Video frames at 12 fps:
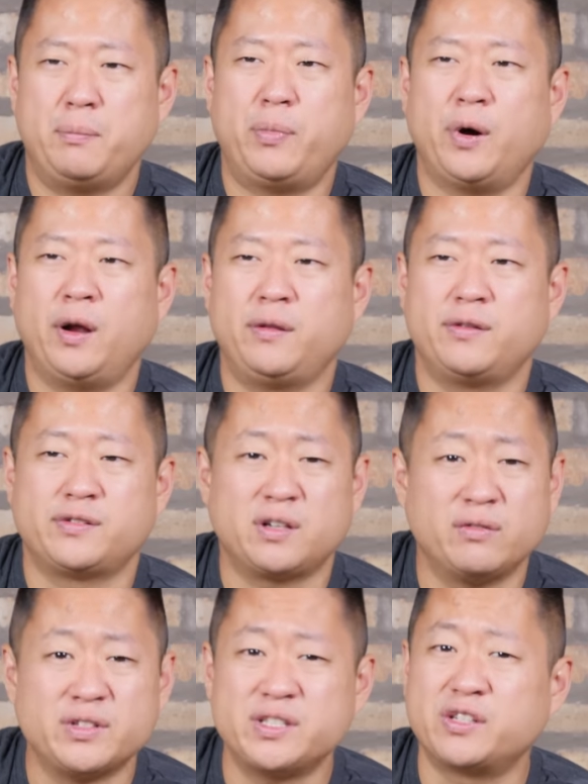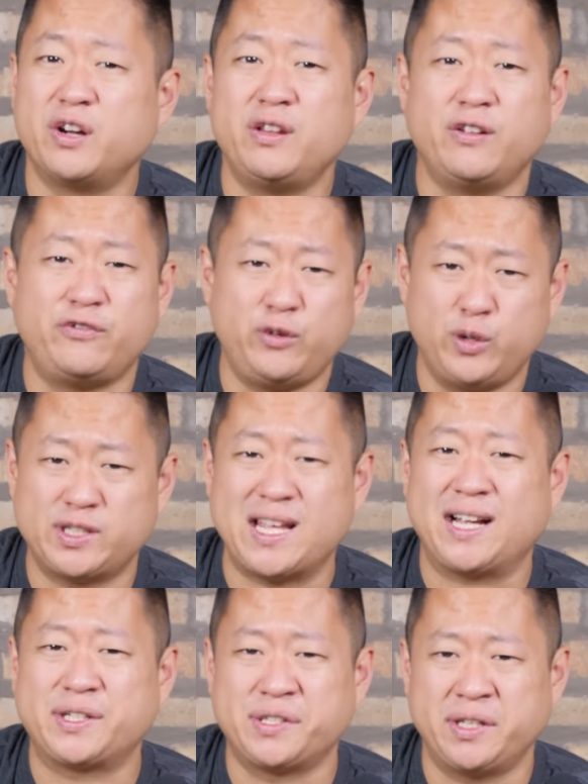But the service is good. The food is
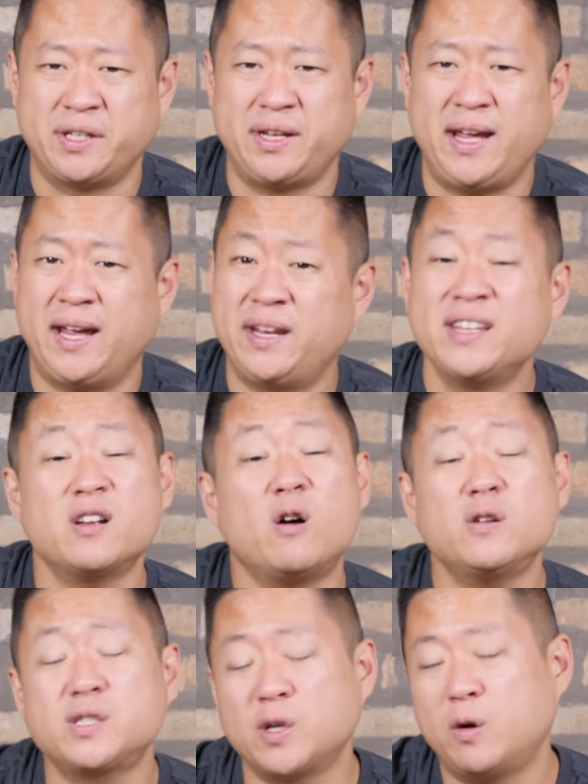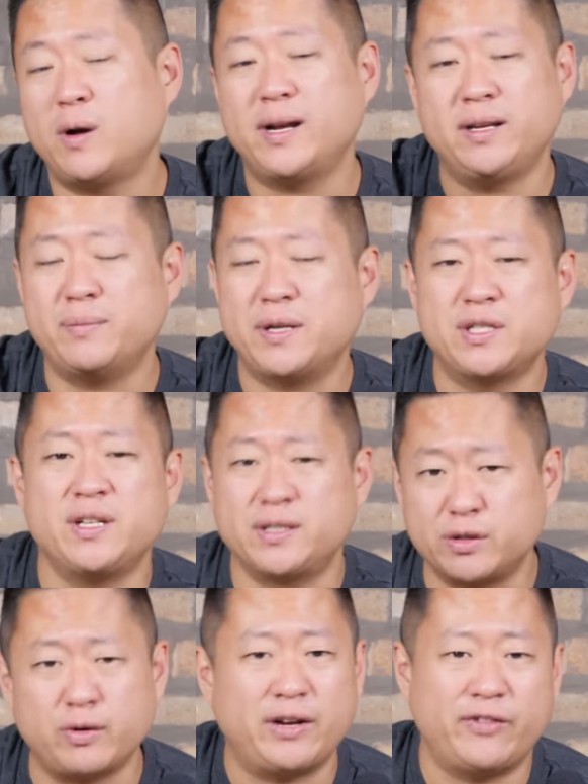excellent. And it's also, I didn't mention,
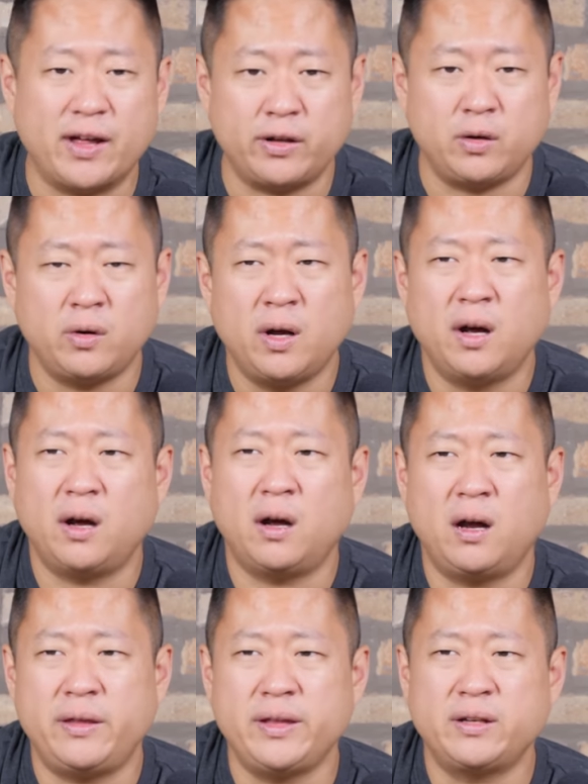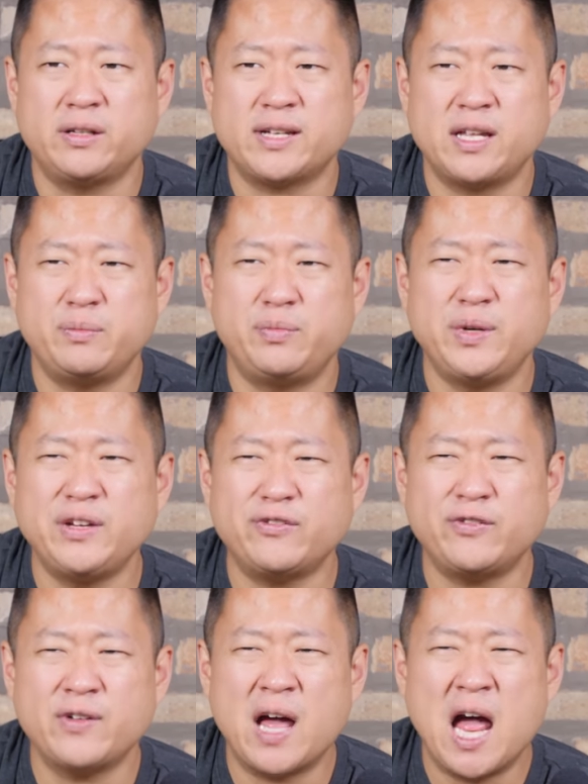it's a great value. Uh, I think an Italian
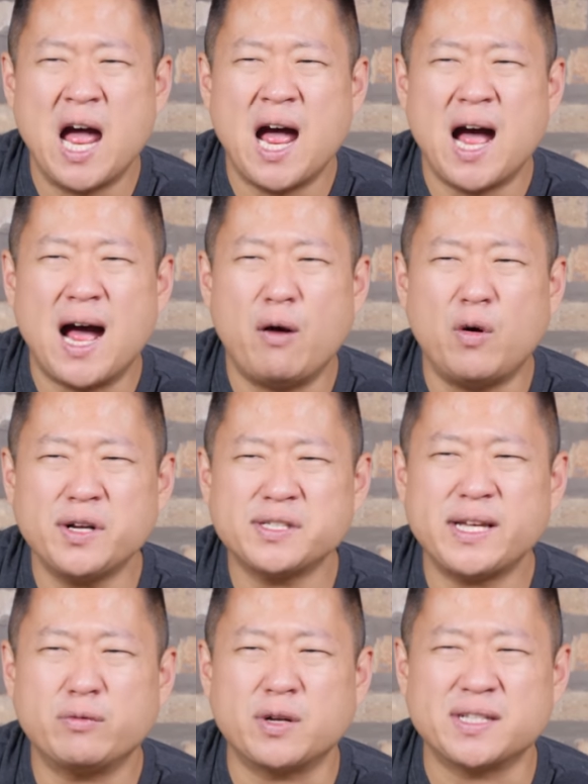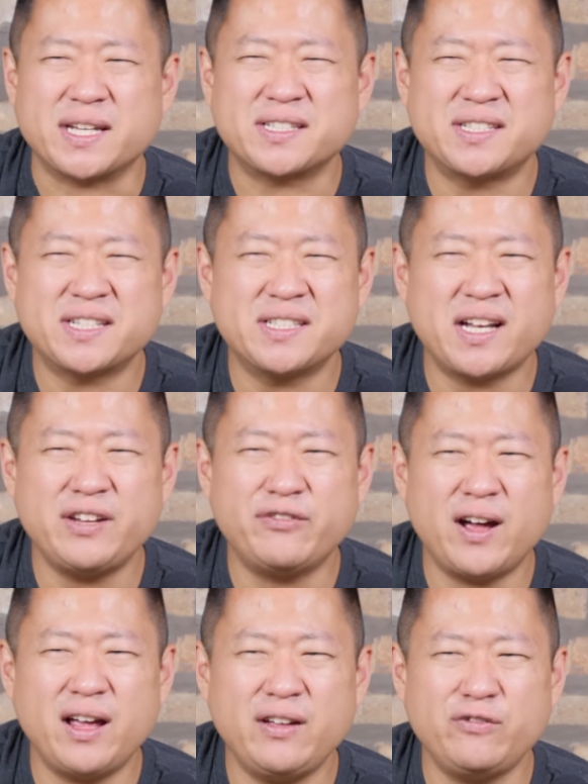beef I want to say runs like
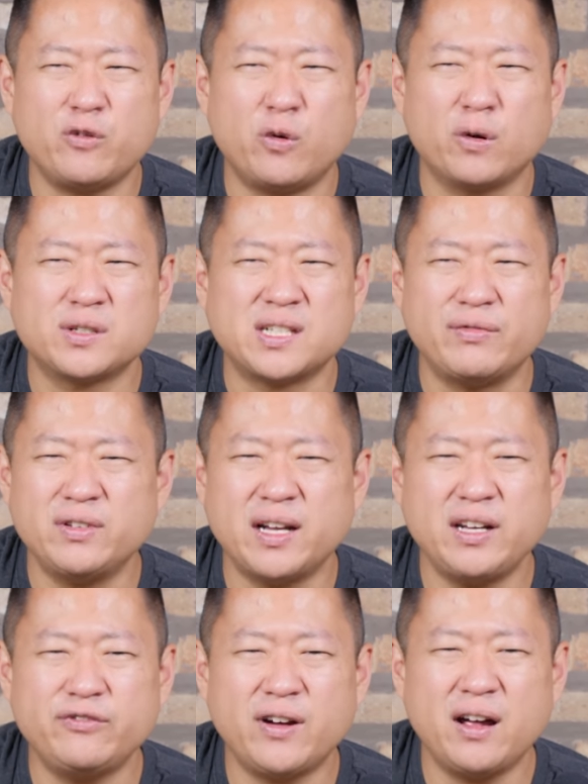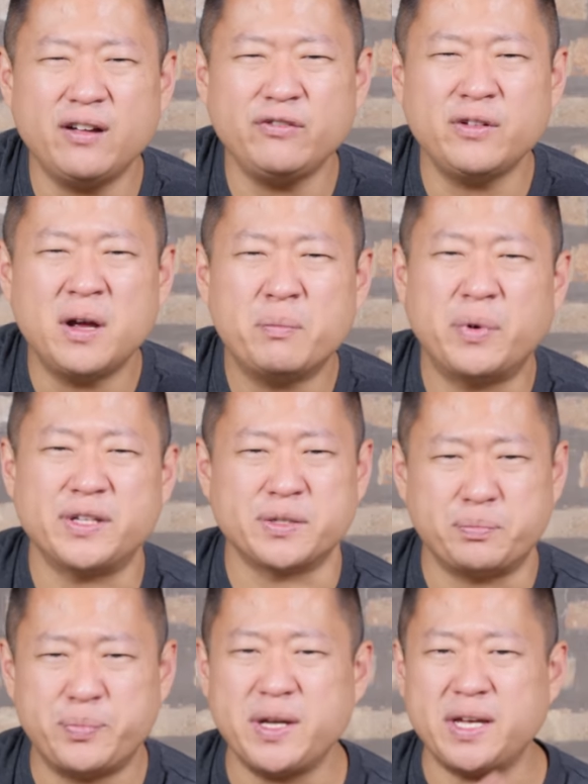6.95 or 7.95, but it's
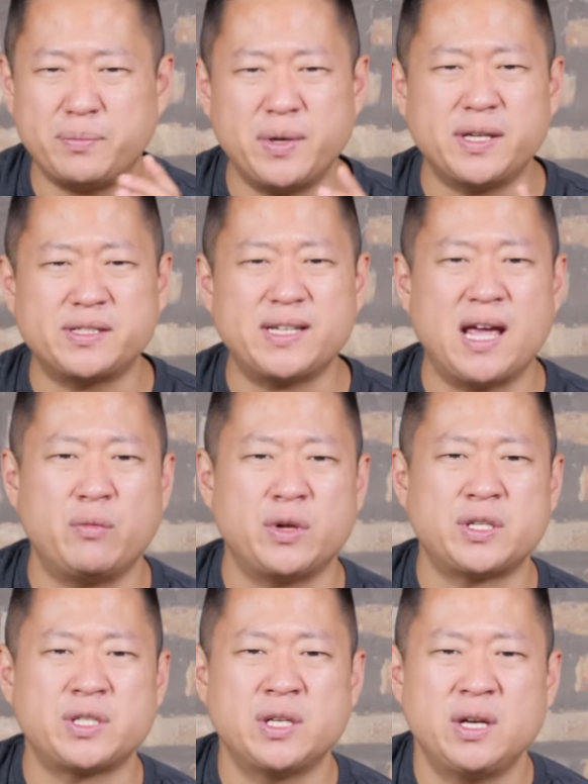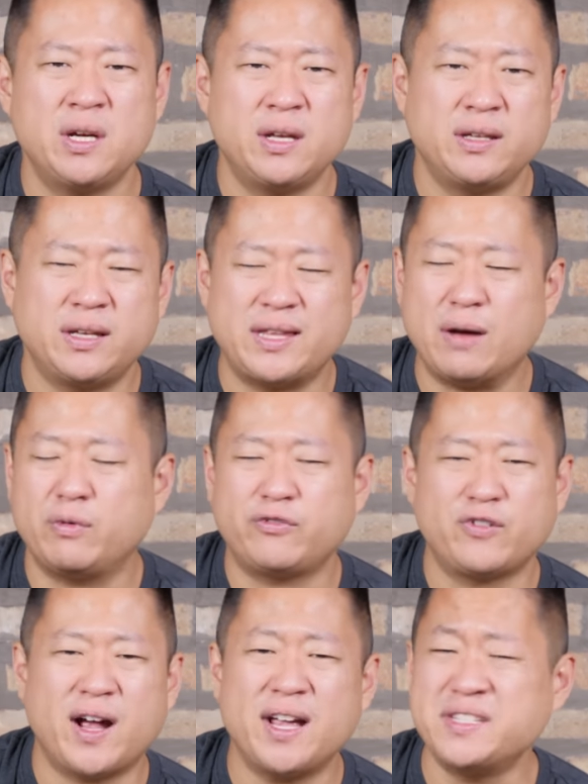a big, big sandwich. You get that with
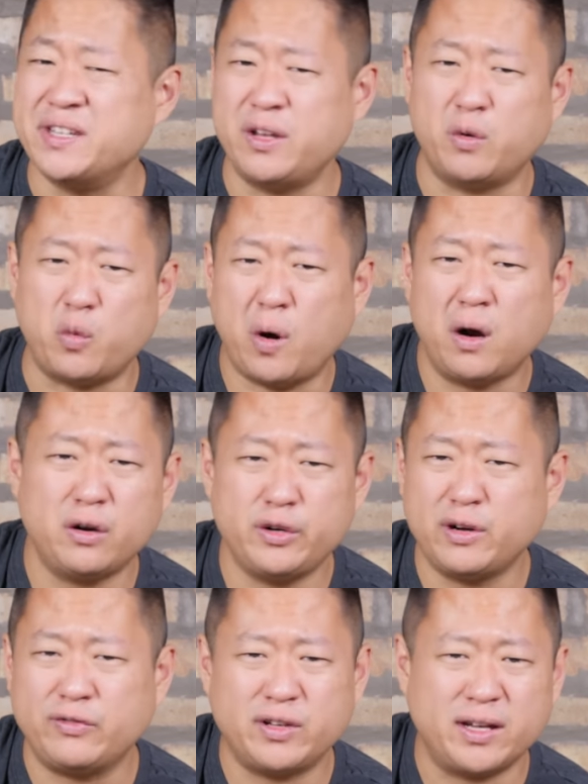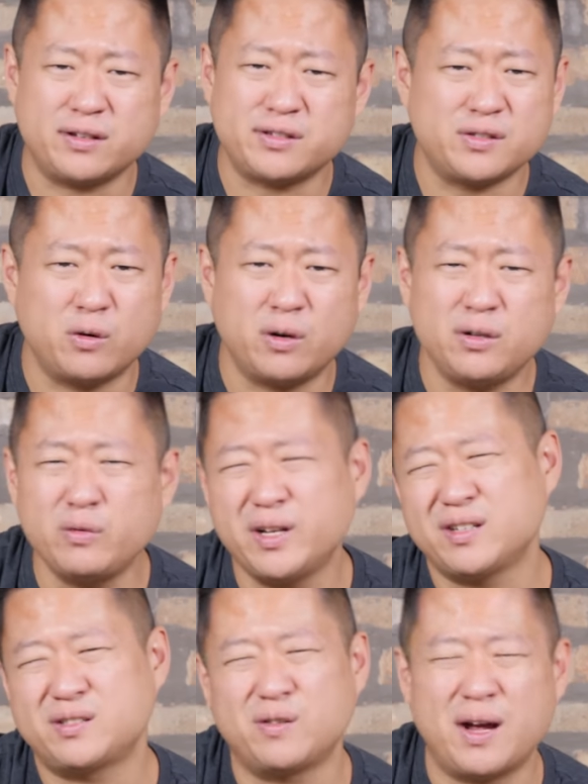fries and then the water. You don't have to get a soda. Don't get
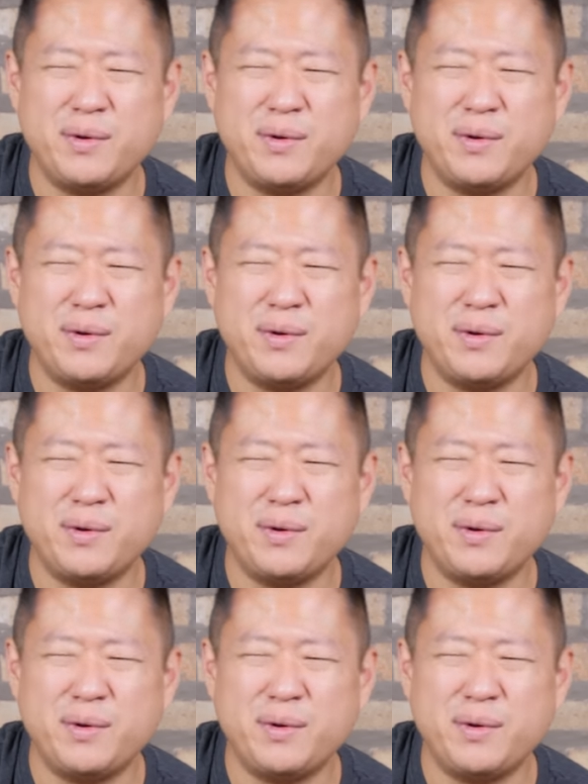a soda.